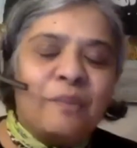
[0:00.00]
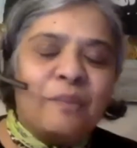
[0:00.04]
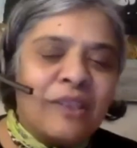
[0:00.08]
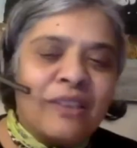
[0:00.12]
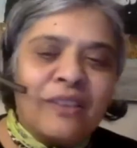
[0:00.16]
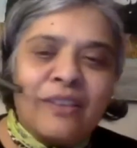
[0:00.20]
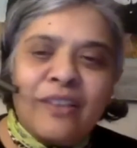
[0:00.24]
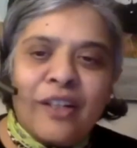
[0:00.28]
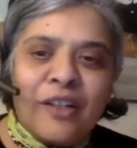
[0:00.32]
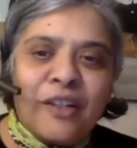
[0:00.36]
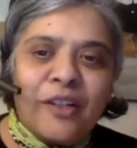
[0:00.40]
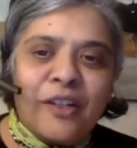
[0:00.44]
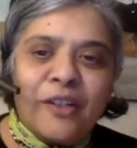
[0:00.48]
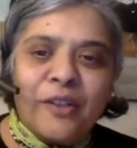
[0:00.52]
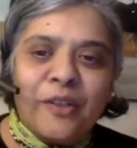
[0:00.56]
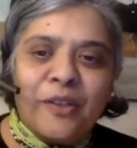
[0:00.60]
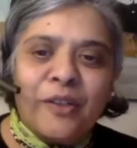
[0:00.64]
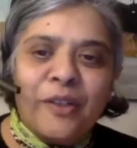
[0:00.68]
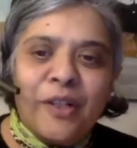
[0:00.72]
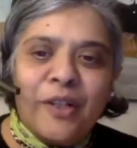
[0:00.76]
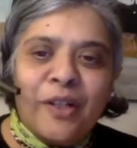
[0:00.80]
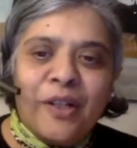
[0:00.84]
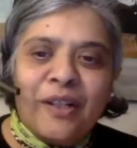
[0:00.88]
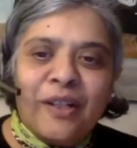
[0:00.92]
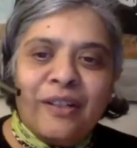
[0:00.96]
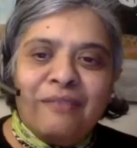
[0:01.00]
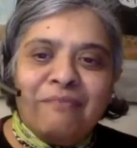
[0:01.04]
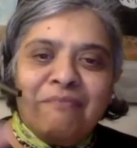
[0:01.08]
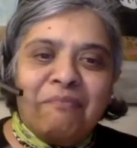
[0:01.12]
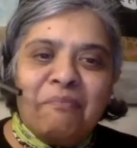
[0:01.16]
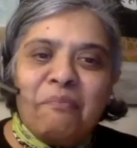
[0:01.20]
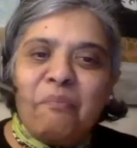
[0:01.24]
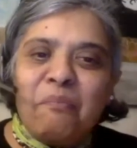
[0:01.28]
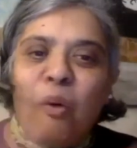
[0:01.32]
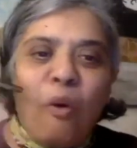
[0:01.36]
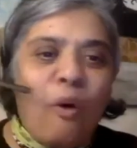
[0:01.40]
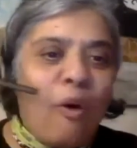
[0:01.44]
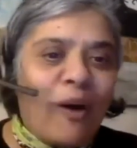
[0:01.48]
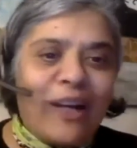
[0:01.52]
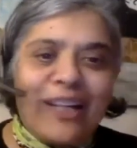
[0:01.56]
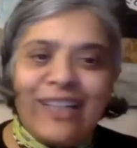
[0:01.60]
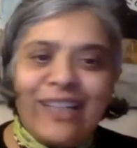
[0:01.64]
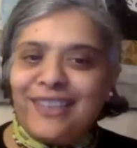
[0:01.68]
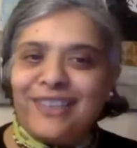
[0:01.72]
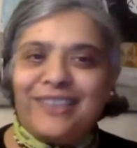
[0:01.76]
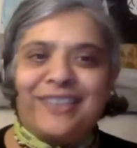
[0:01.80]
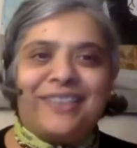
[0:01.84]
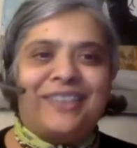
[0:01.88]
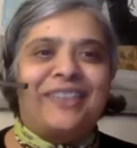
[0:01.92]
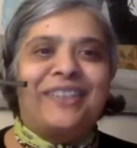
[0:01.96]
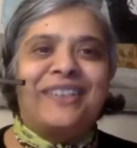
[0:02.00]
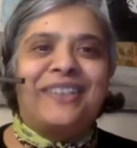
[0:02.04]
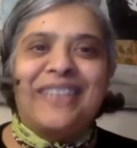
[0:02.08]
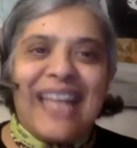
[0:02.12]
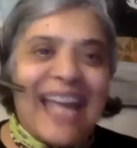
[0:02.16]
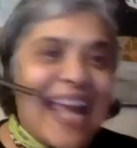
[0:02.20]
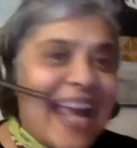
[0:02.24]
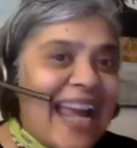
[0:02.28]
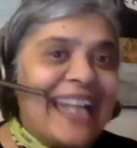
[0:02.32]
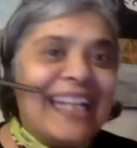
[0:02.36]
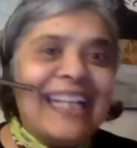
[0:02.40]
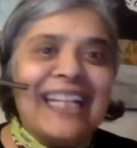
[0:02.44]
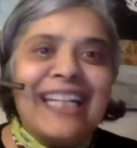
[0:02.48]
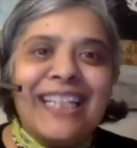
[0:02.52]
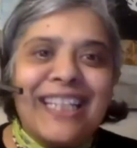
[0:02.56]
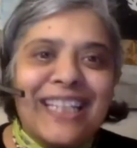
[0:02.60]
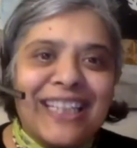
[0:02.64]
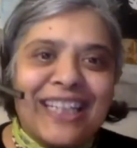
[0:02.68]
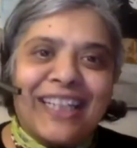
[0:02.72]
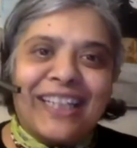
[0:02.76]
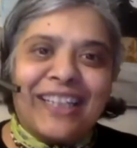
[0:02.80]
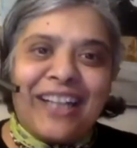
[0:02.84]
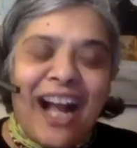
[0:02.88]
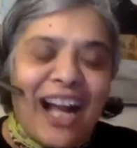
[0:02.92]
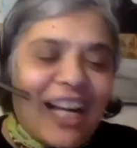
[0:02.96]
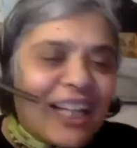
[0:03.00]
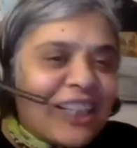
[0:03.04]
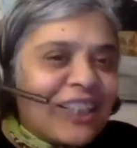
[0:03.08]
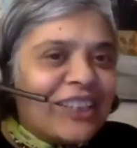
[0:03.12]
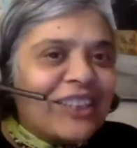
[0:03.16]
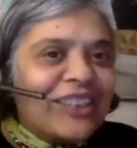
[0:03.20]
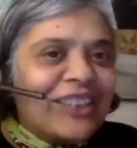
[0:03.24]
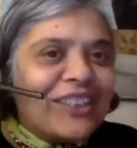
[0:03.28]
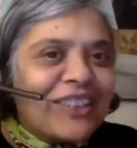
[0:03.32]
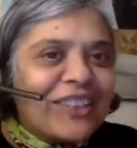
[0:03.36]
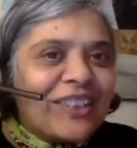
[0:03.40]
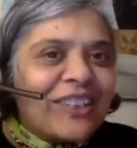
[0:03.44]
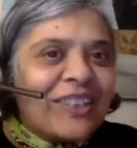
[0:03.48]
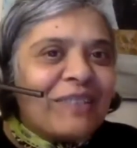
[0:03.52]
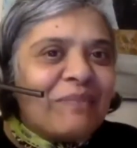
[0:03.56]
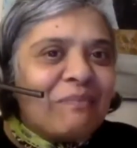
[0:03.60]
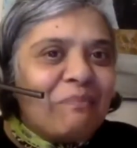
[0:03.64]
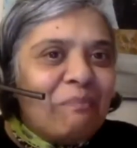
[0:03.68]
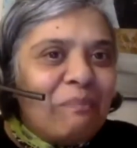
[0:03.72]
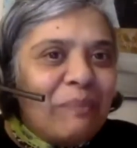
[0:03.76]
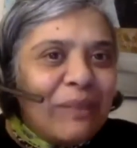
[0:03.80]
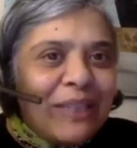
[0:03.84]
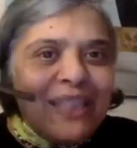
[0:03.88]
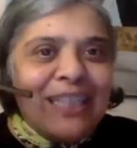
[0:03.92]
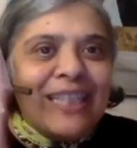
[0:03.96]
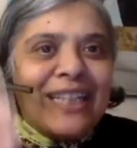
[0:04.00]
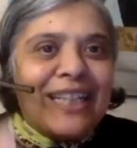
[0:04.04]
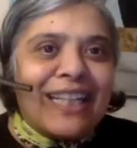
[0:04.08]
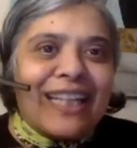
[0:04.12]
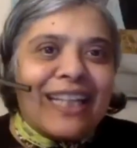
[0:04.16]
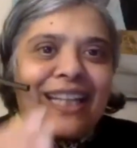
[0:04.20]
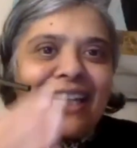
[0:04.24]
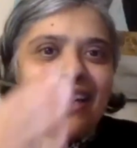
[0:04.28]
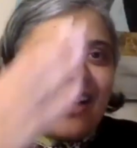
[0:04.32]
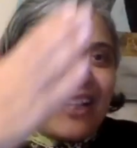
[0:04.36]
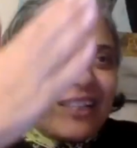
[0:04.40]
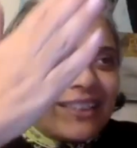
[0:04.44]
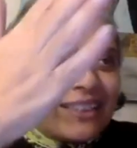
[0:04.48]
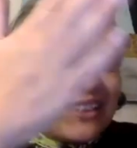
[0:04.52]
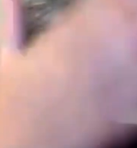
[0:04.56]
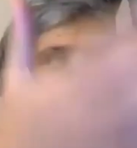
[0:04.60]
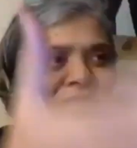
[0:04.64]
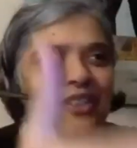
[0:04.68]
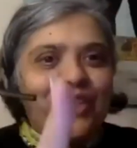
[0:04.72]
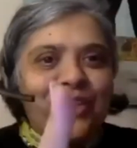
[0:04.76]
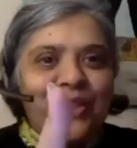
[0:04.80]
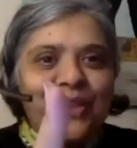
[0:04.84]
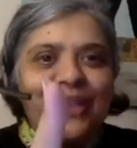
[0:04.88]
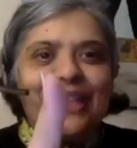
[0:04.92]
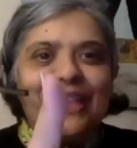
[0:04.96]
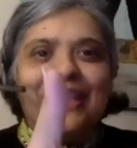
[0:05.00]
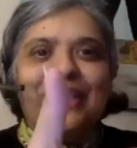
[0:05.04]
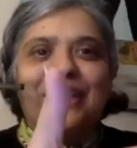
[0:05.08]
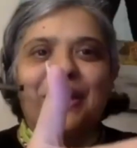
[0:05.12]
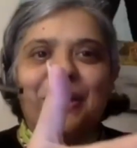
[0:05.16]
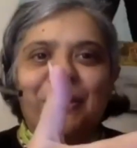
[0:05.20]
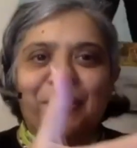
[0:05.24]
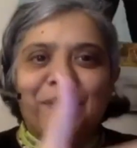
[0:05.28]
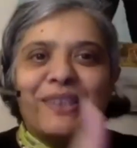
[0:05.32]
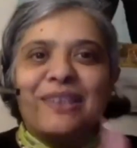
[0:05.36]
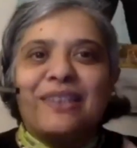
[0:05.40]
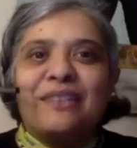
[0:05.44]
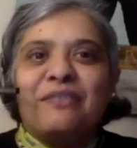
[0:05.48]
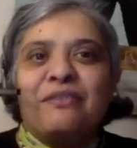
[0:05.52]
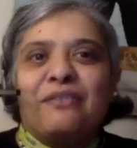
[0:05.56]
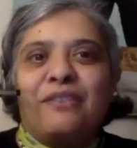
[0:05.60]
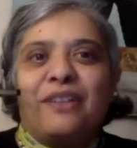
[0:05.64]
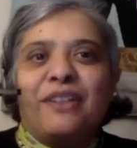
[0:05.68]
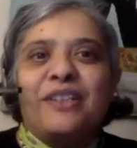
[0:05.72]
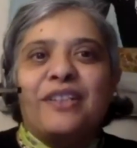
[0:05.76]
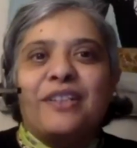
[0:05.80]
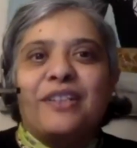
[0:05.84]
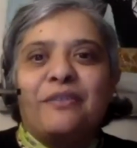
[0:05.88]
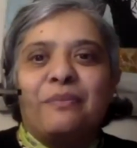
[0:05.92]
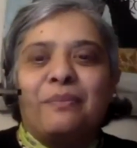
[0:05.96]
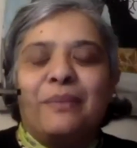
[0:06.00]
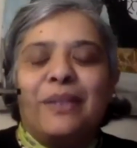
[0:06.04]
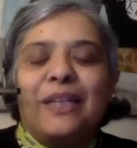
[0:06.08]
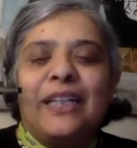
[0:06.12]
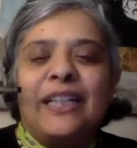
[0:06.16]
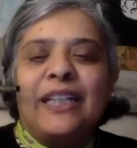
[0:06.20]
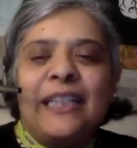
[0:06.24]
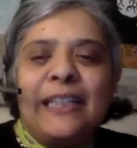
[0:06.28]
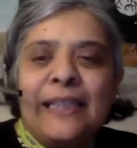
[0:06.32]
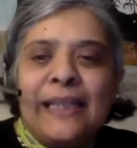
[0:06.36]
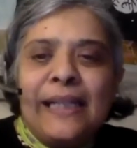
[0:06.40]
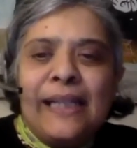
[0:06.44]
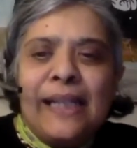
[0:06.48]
no point to anything. I could just be here like this tree that was in front of me.